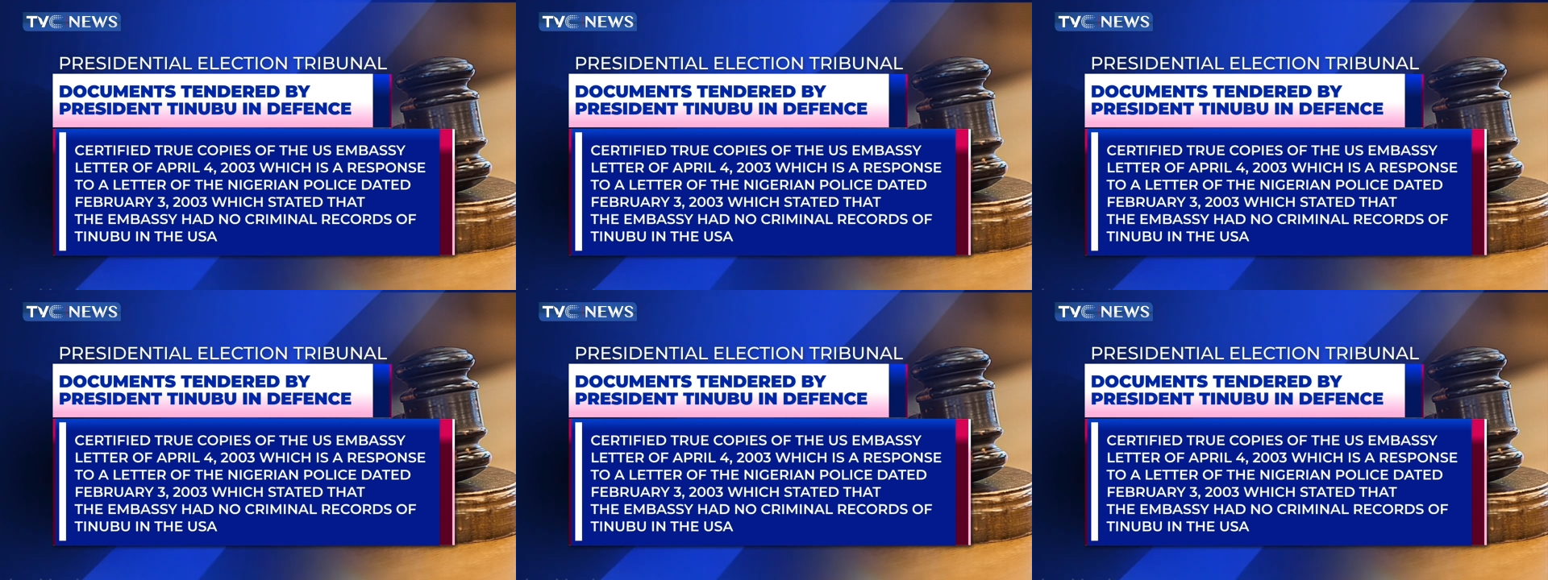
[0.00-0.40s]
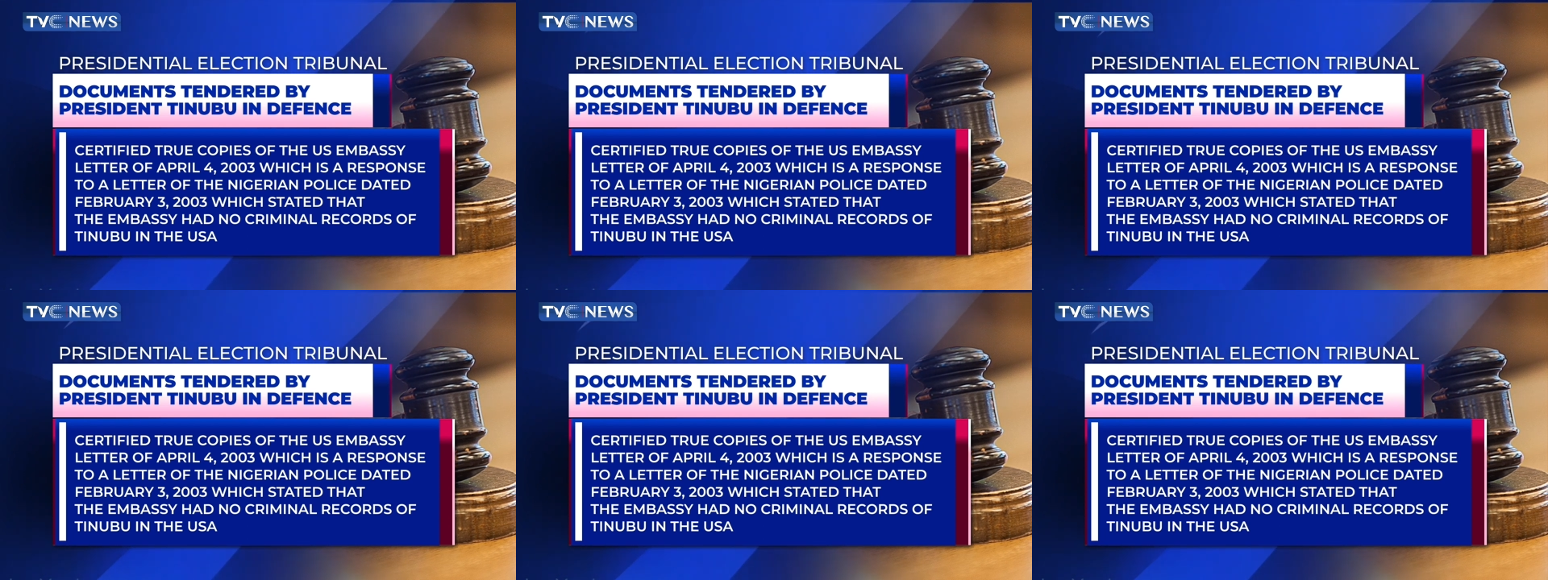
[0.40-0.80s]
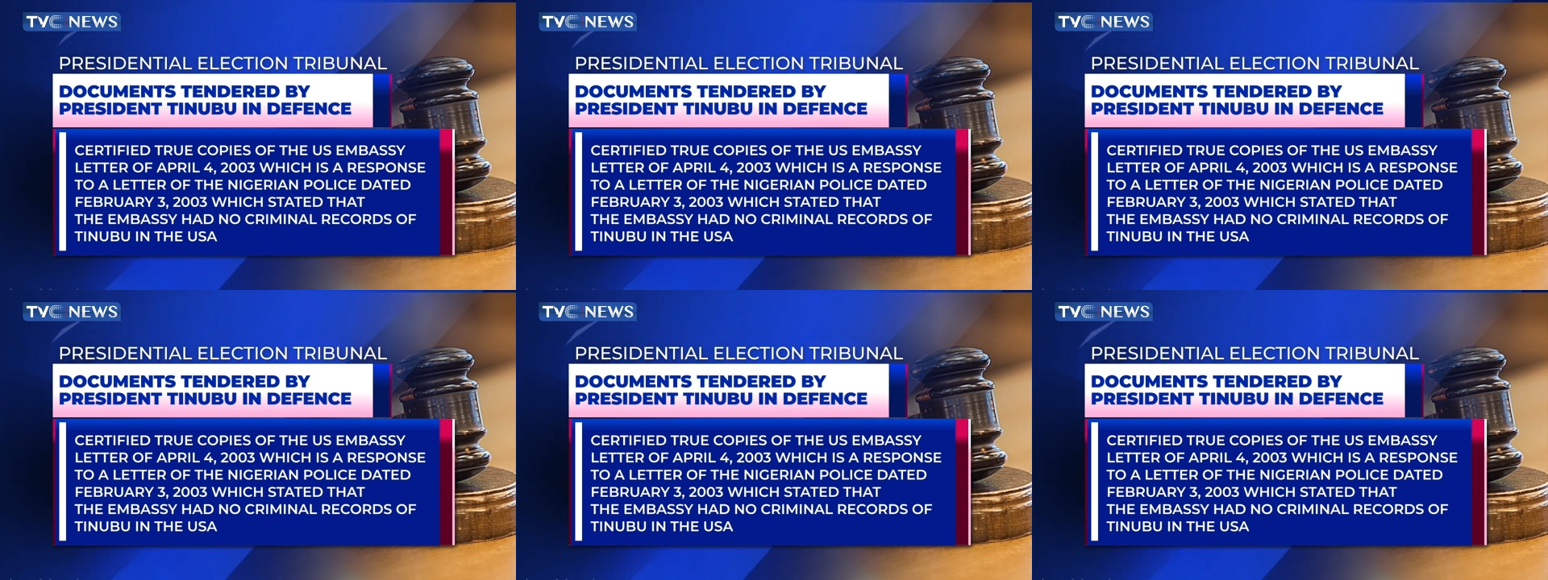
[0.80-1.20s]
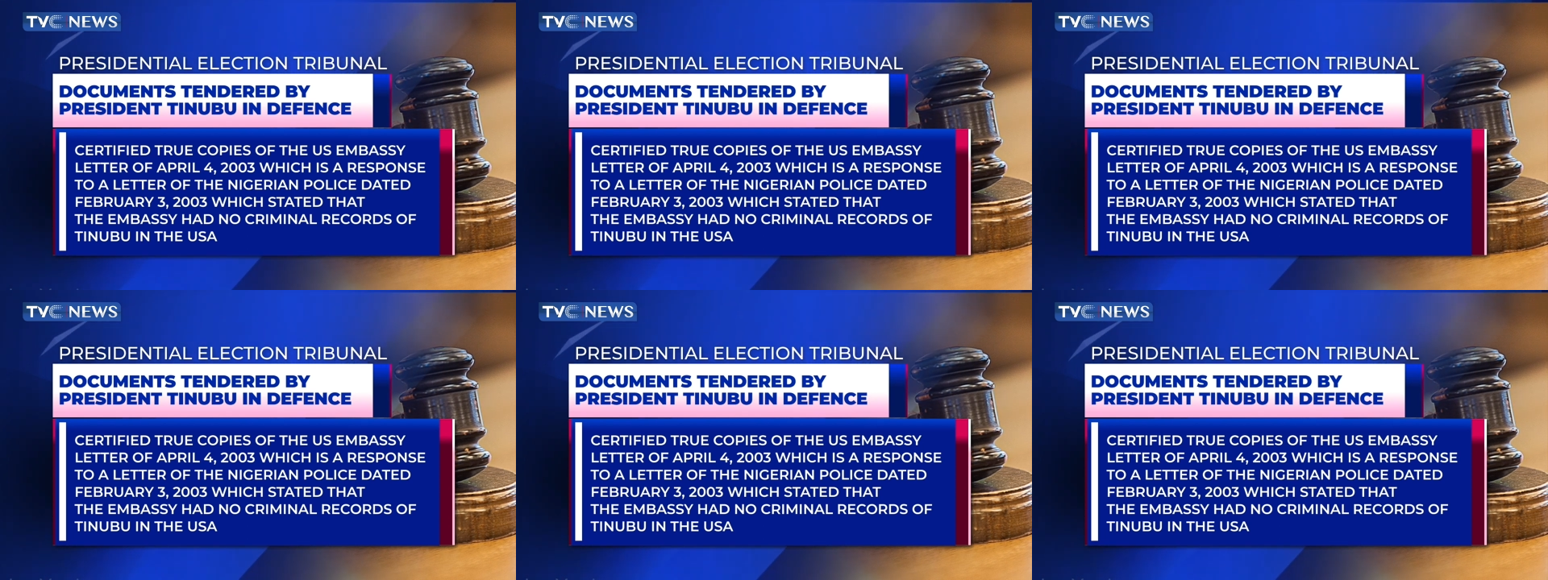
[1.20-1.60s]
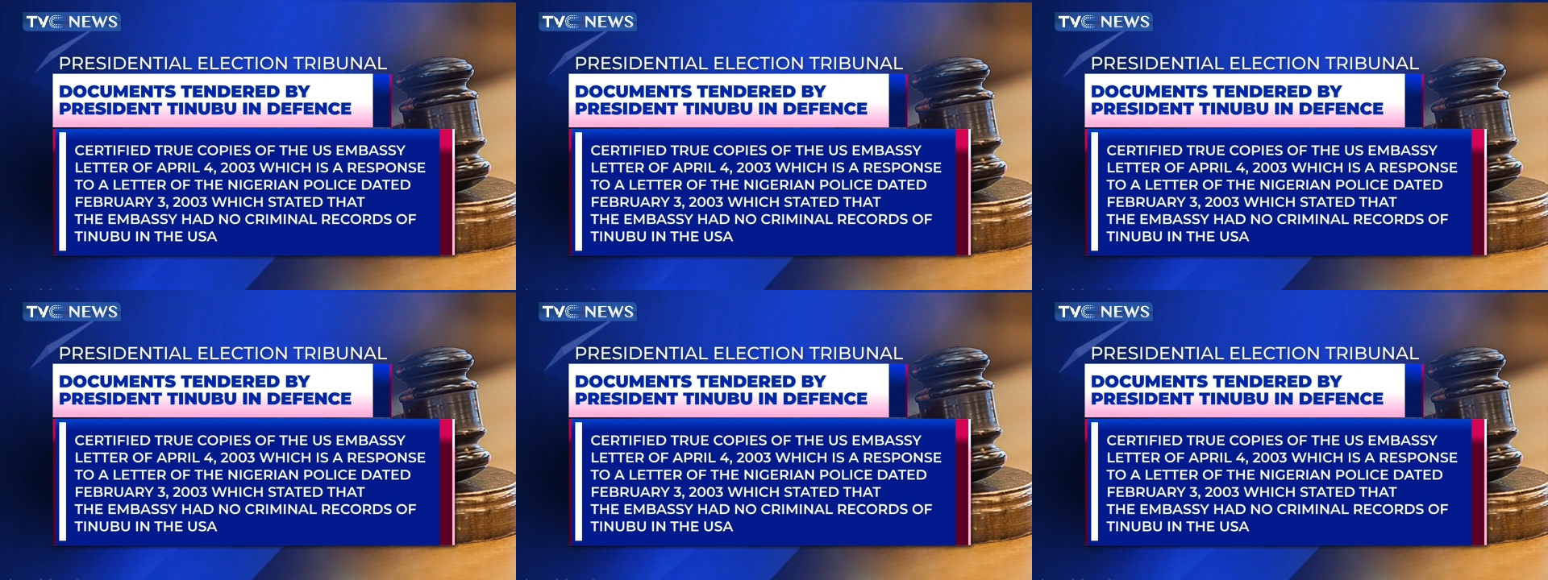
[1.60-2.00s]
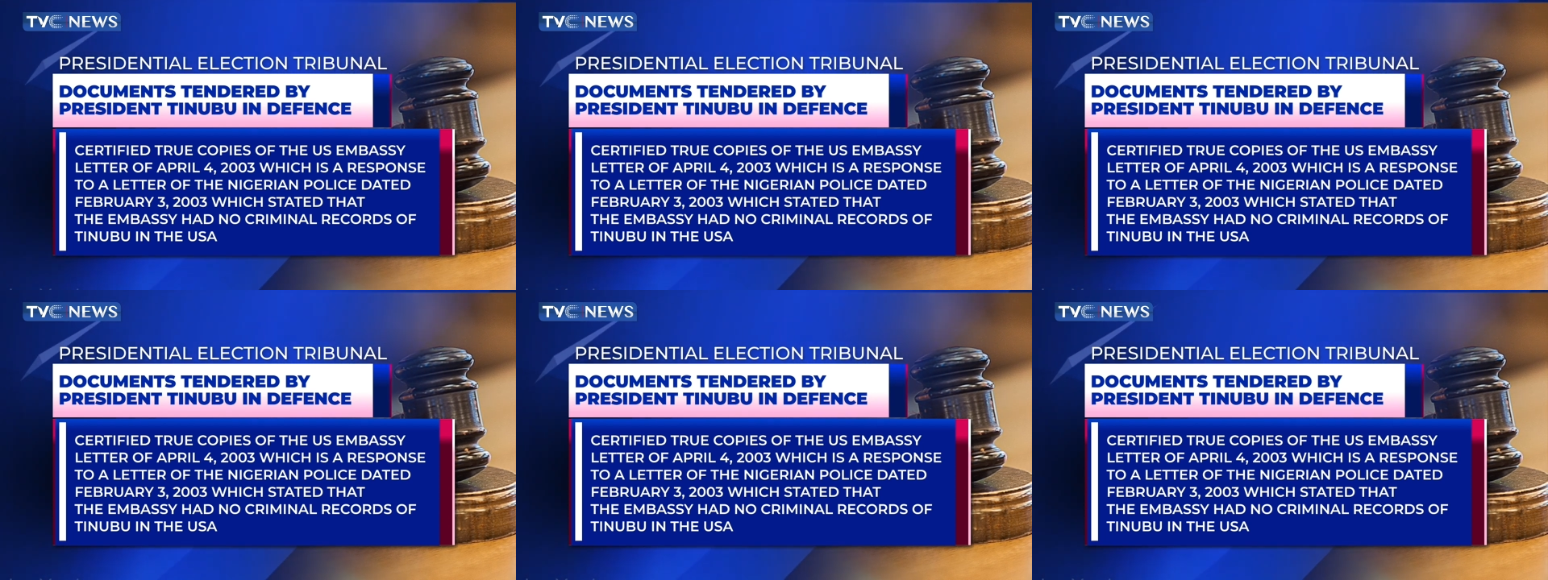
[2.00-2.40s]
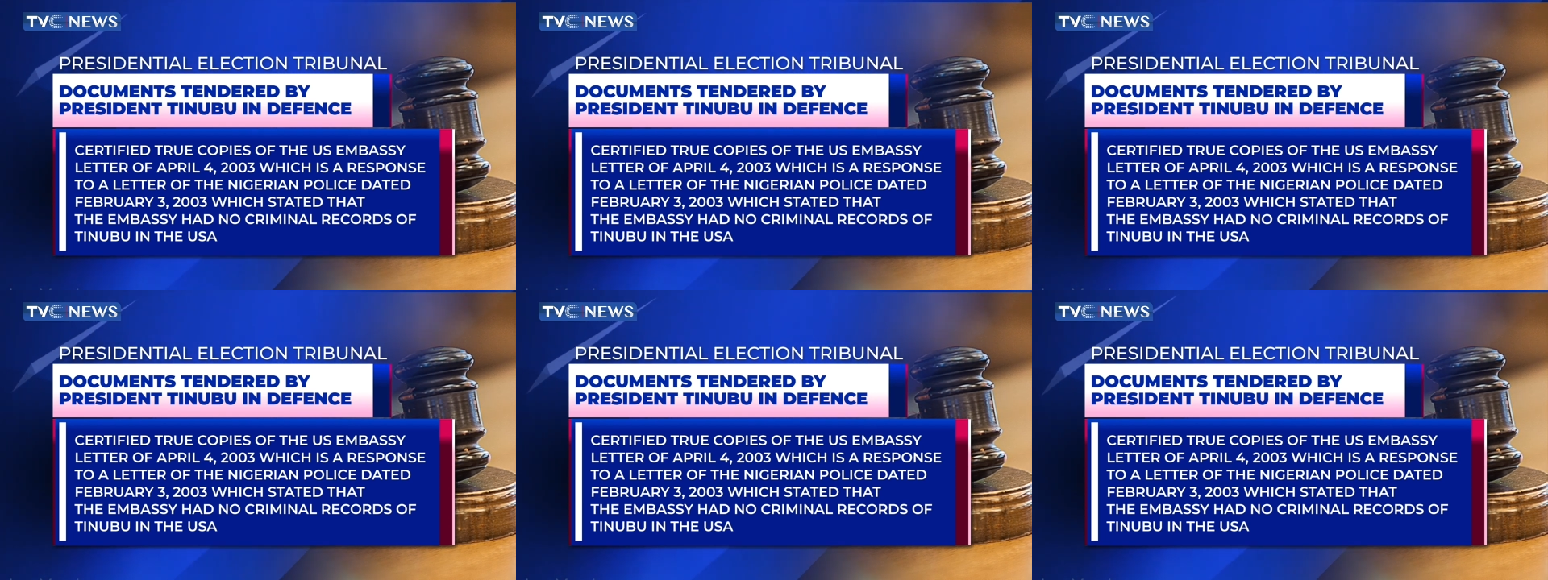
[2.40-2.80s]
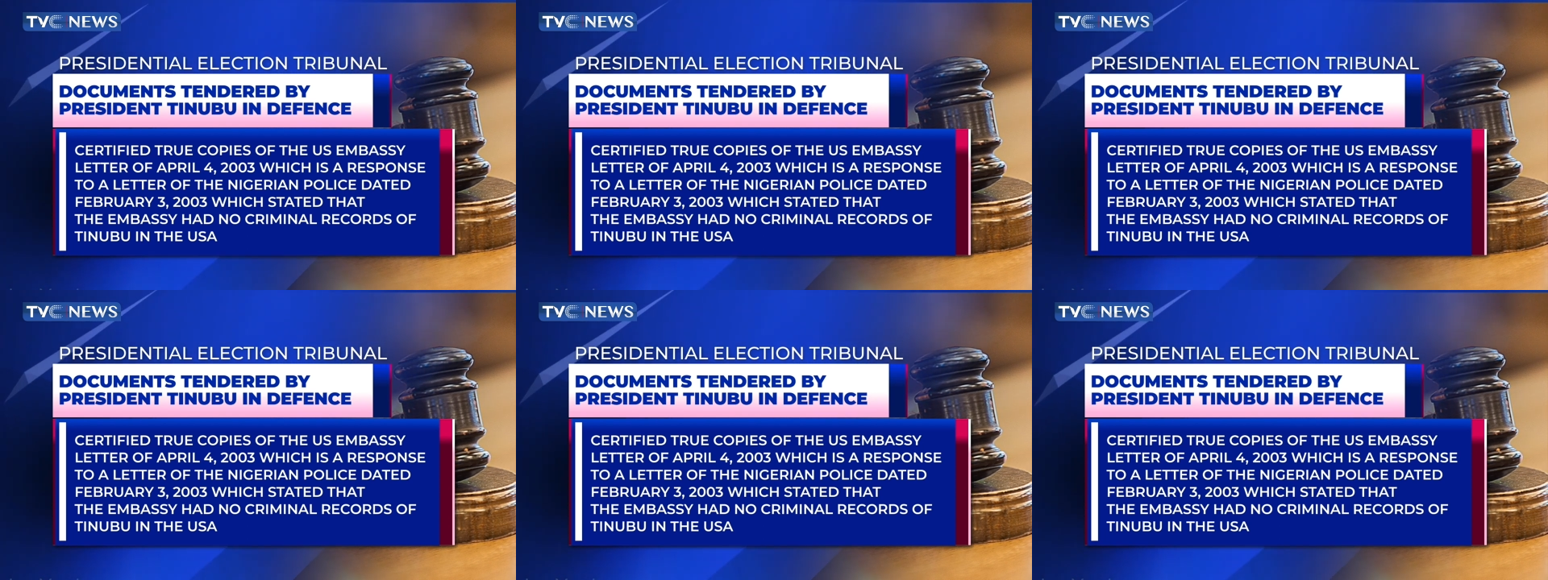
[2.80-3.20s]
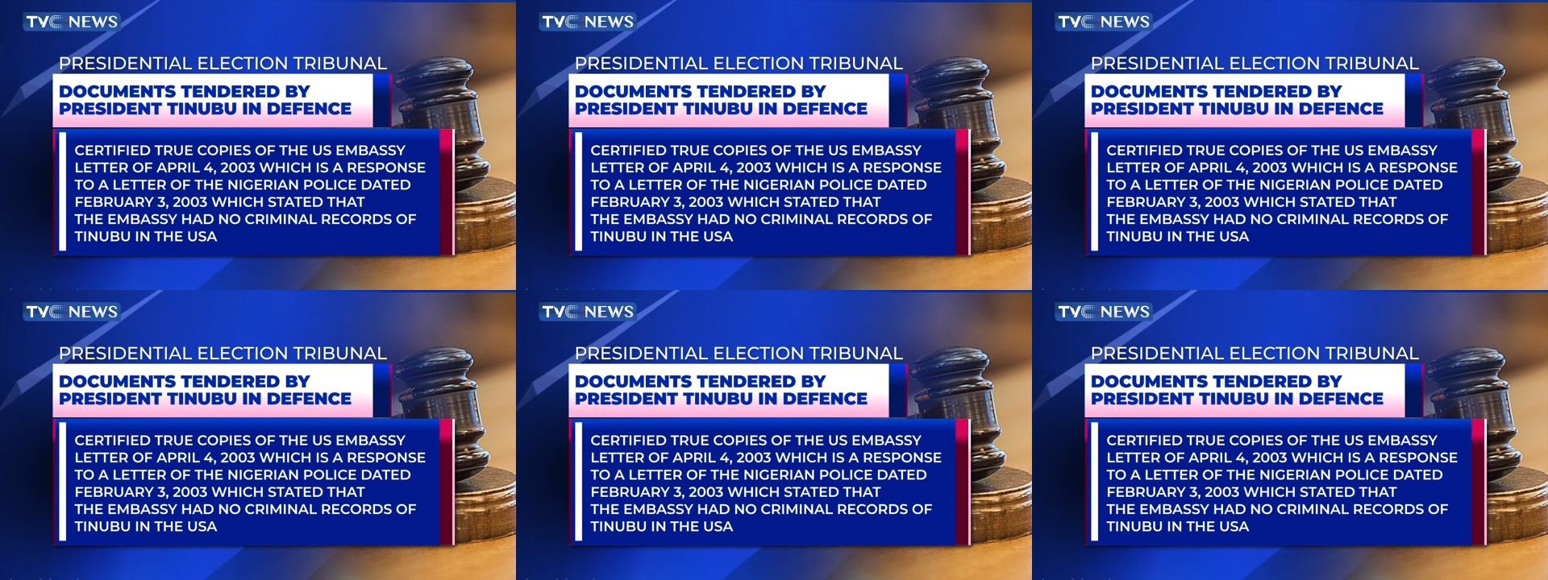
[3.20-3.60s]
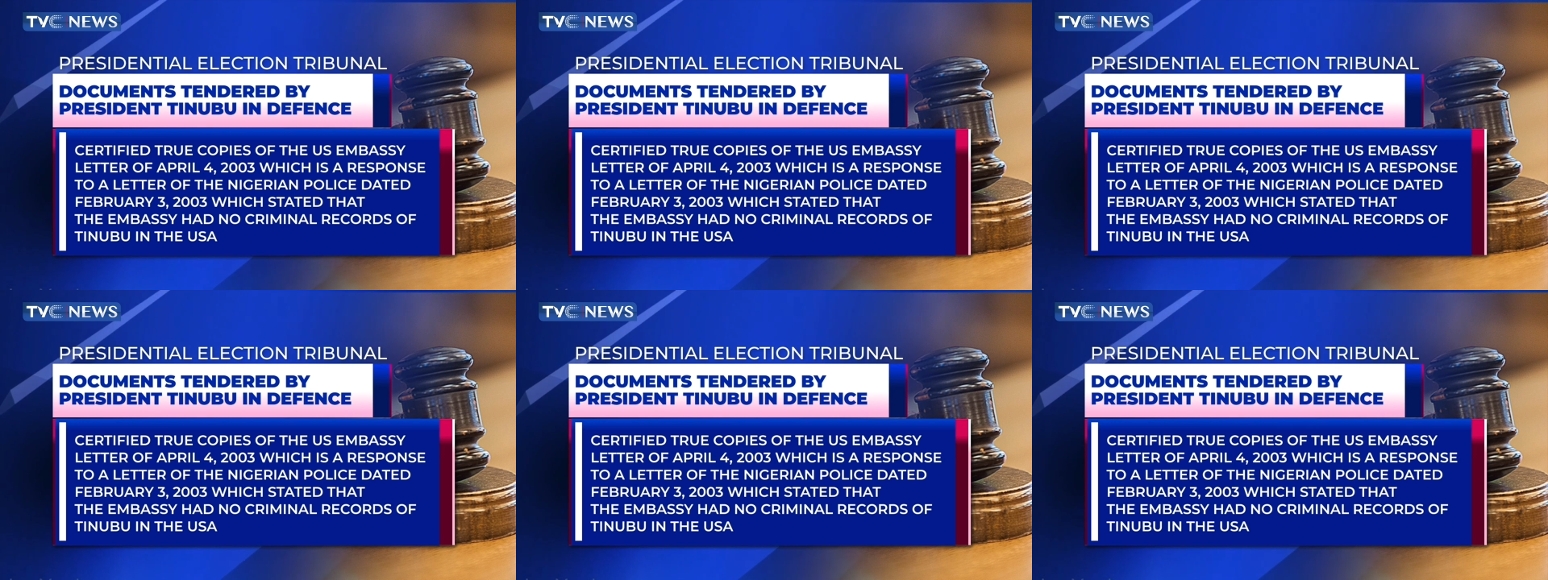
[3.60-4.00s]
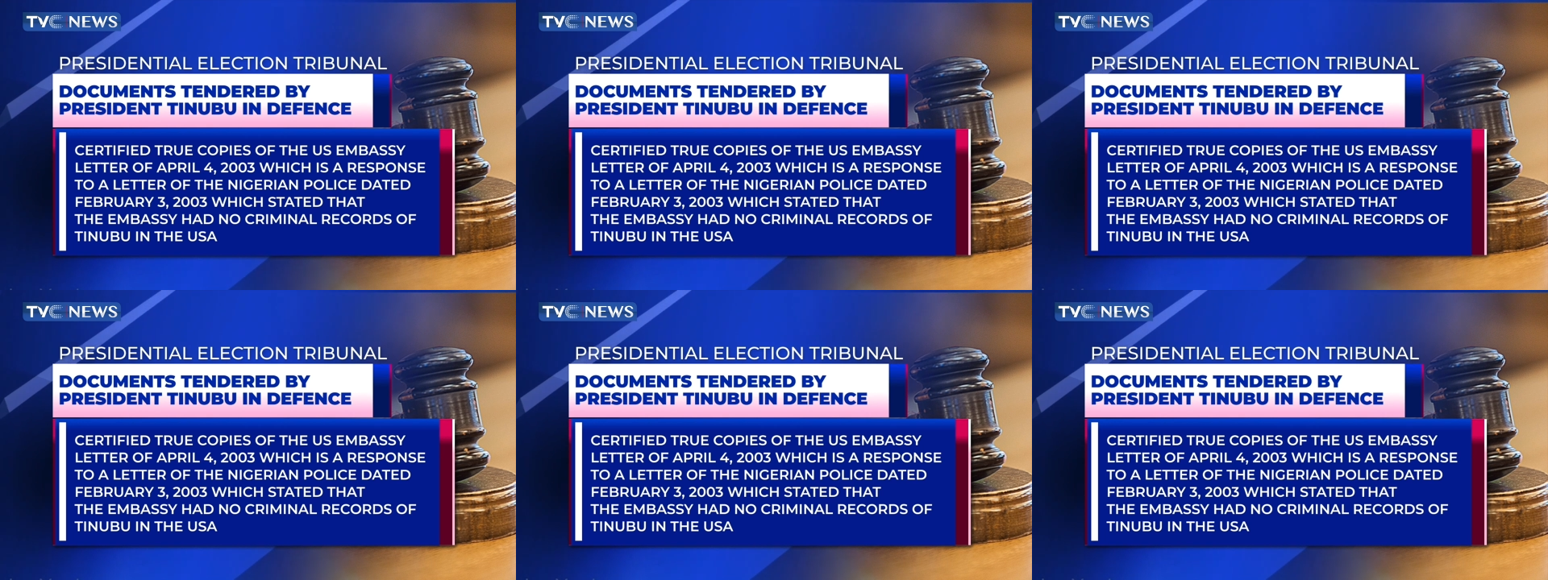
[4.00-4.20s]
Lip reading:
(no speaker visible)